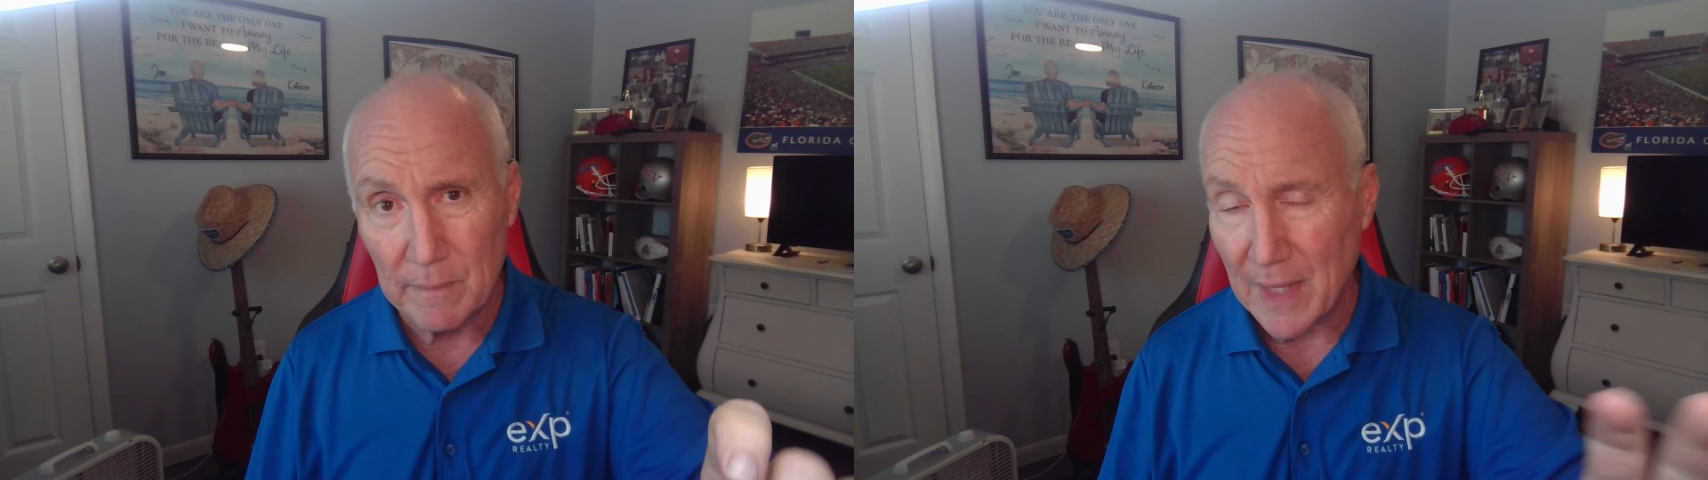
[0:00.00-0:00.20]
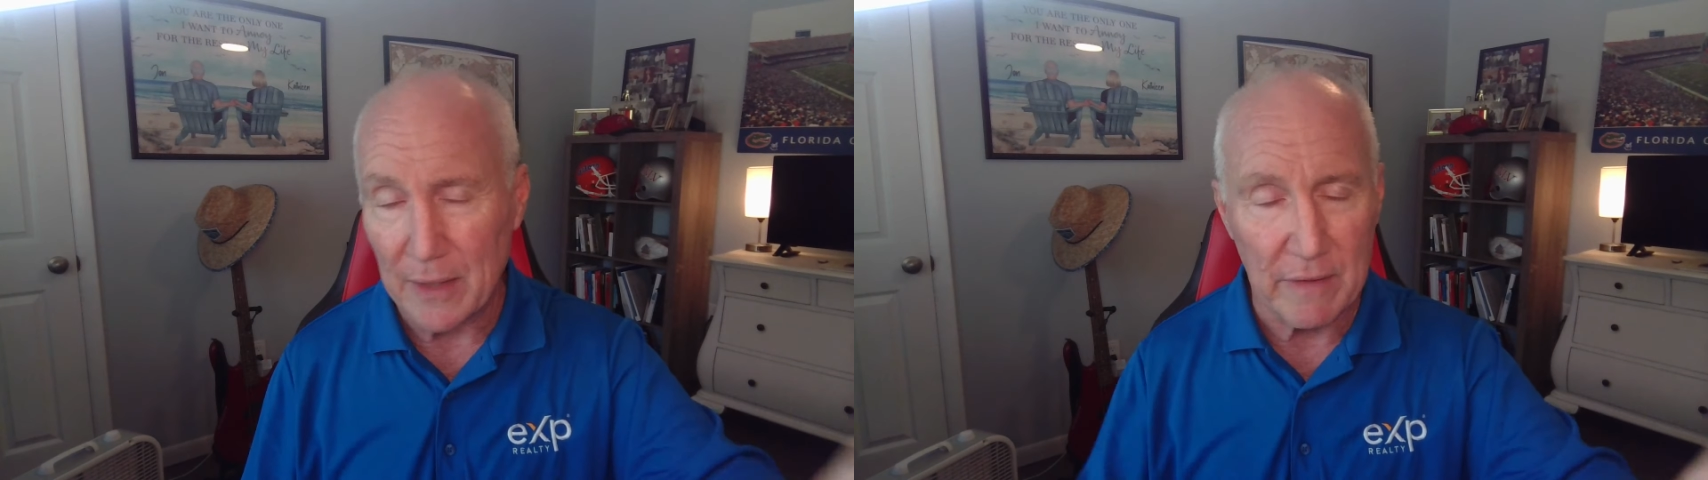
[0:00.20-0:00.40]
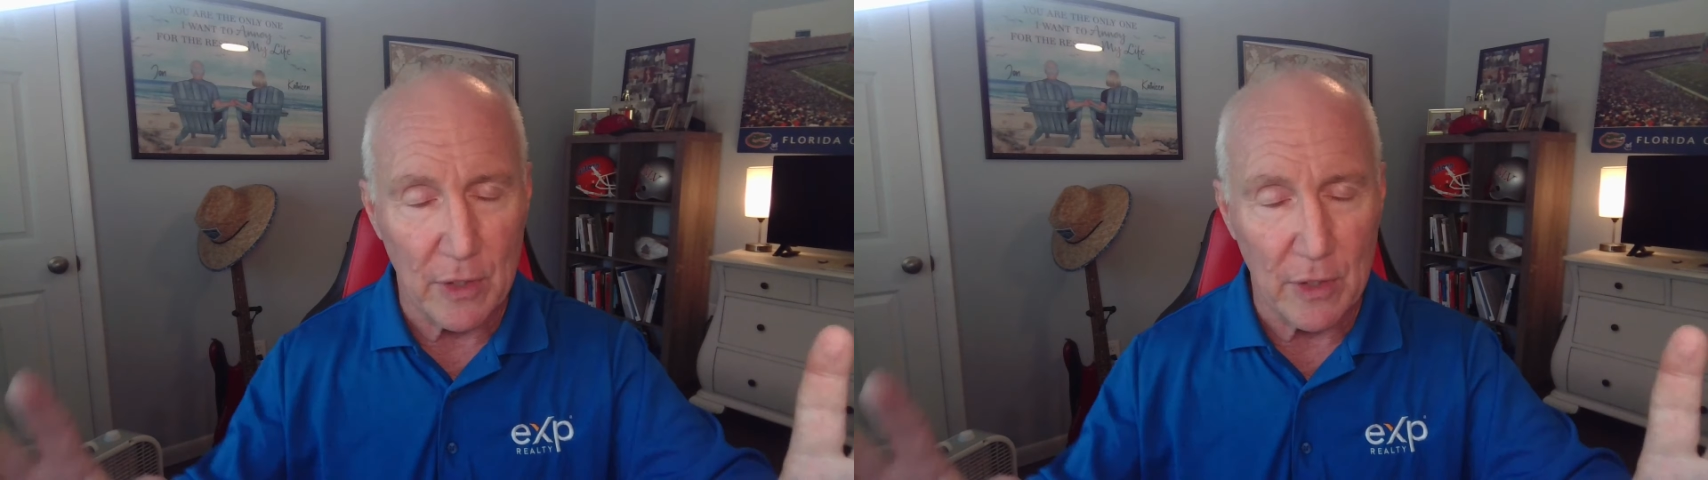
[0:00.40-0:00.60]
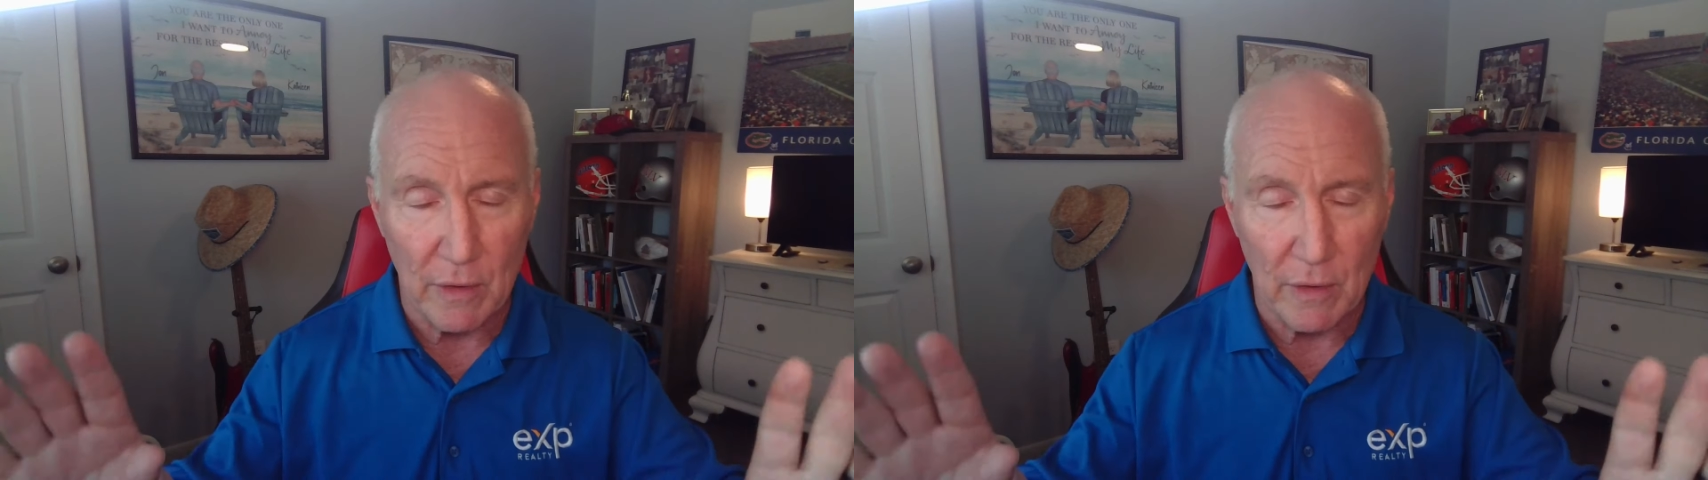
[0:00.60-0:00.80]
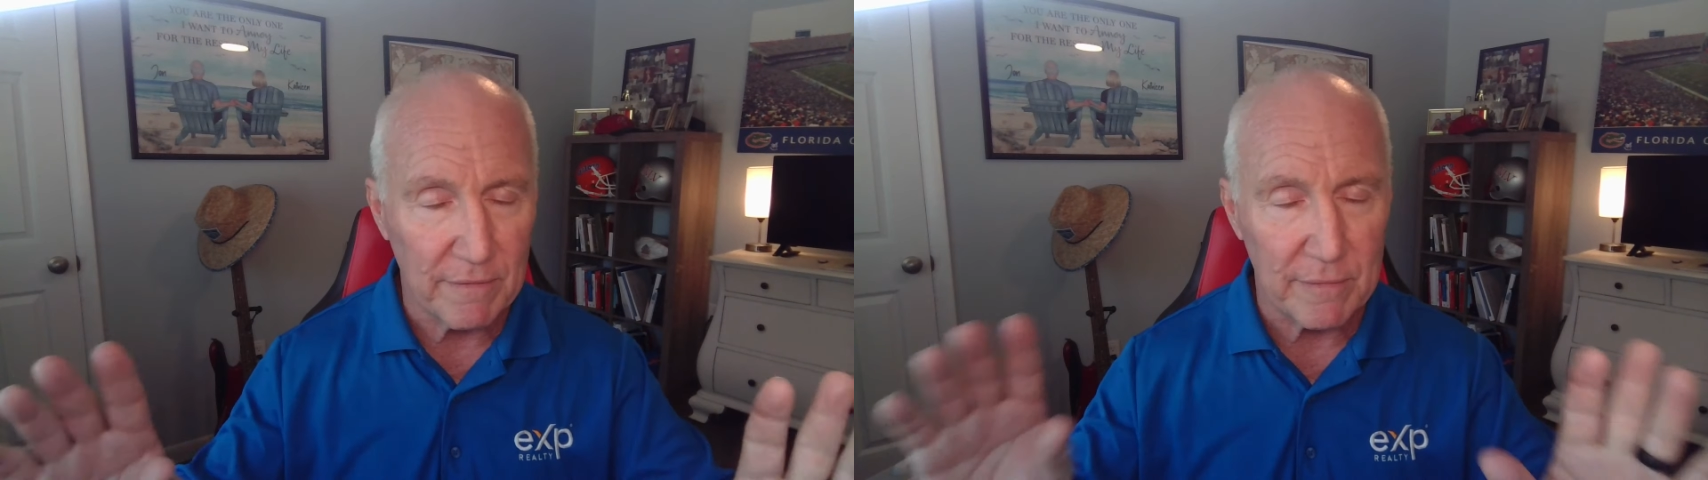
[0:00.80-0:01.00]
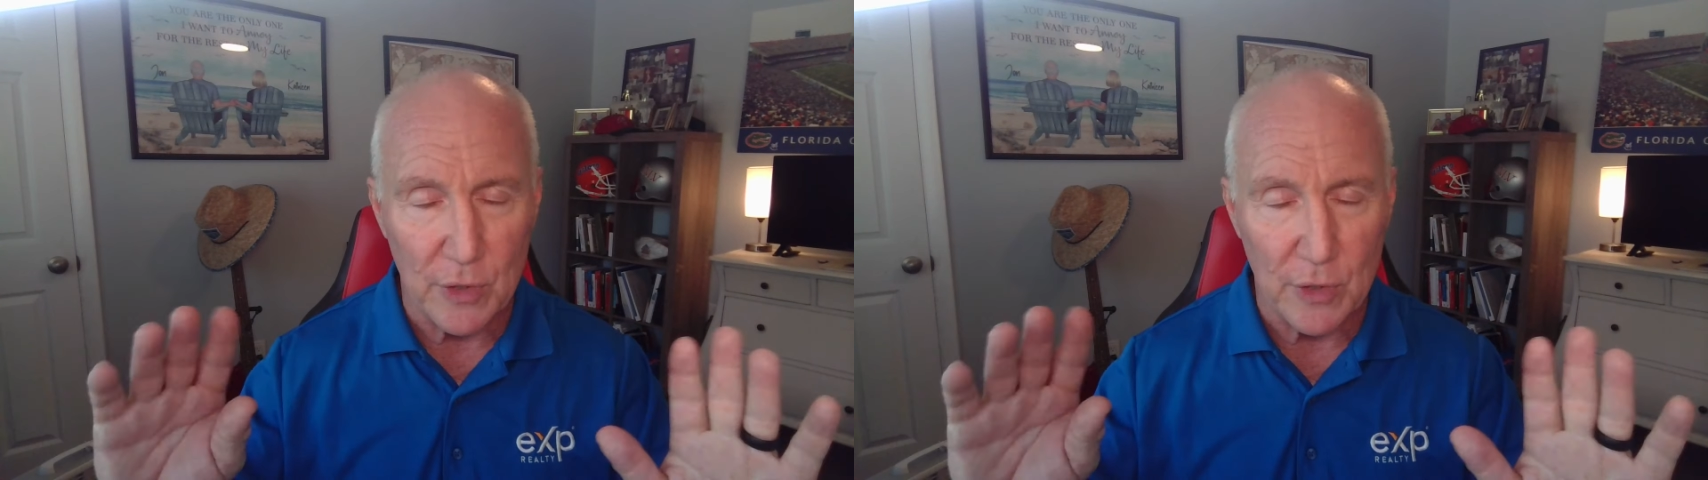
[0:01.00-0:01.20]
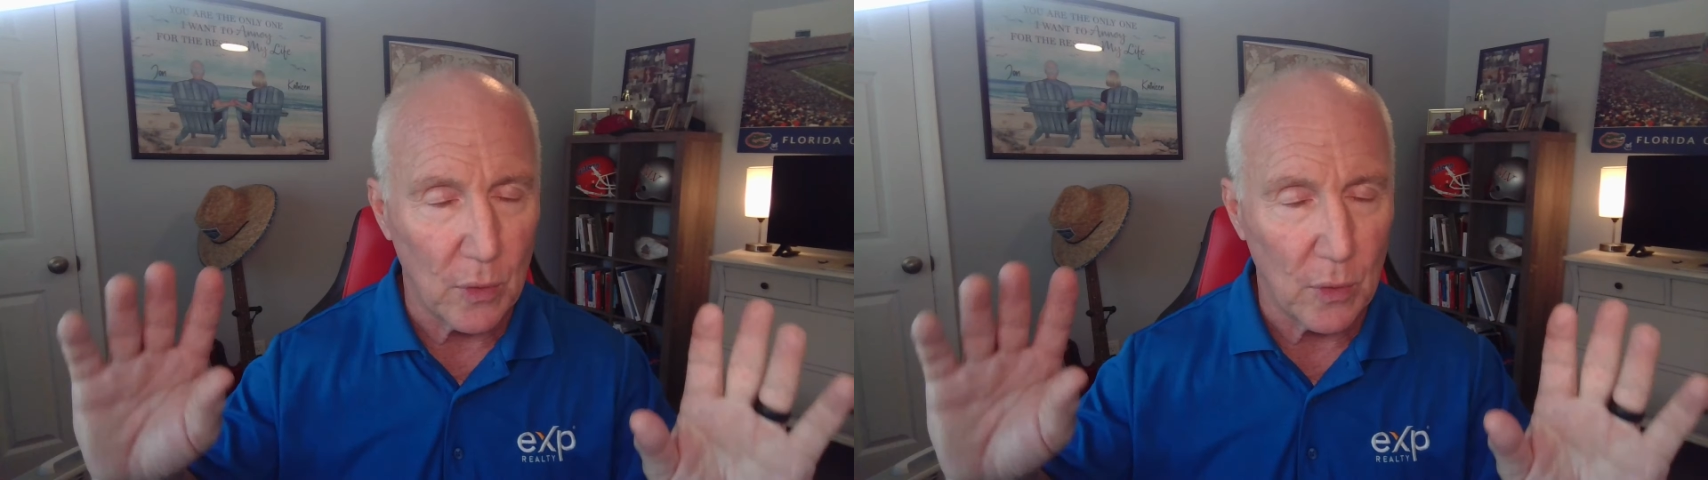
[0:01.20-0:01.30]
I don't even know if New